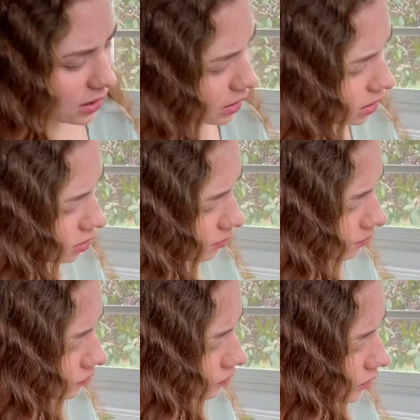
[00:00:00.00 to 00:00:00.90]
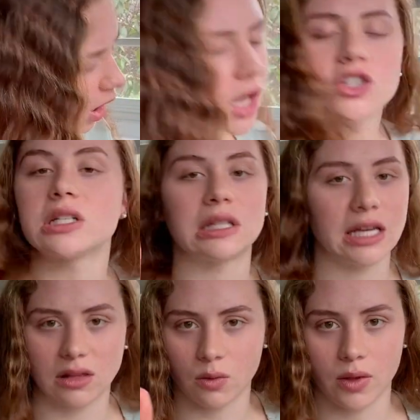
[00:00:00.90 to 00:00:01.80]
you know, I'll just
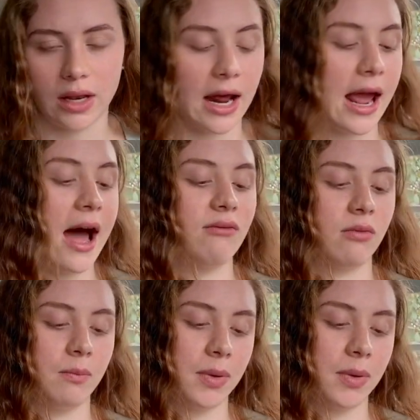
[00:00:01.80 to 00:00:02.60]
link the one that I have,